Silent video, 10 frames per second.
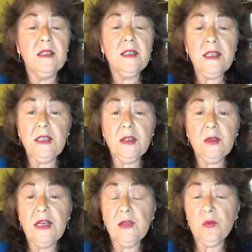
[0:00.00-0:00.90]

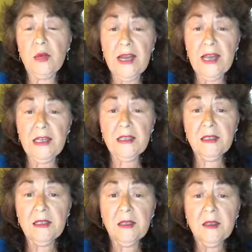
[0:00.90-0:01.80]
heal and raise,
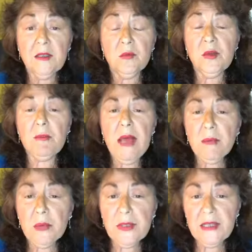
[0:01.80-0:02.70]

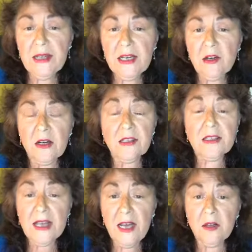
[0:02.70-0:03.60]
remembering that our
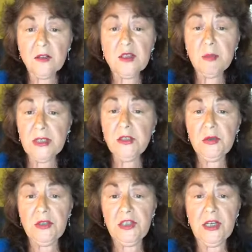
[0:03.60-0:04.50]
cells speak
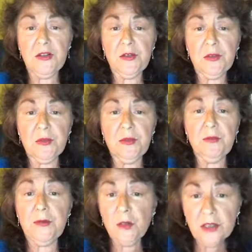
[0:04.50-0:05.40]
to each other through
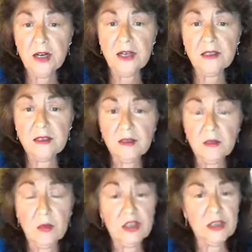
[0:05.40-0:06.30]
photons,
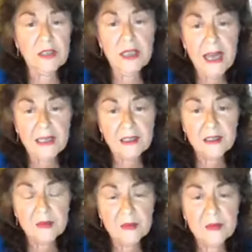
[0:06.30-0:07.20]
which is light.
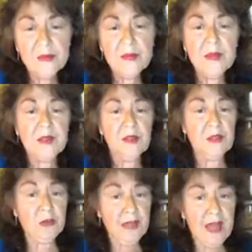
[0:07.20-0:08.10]

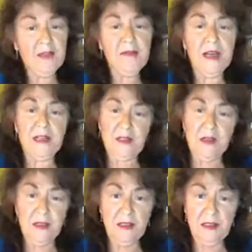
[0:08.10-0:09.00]
So that affects
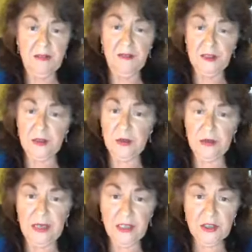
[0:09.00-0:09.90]
on the physical
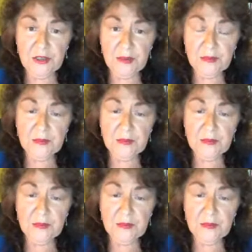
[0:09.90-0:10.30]
nature.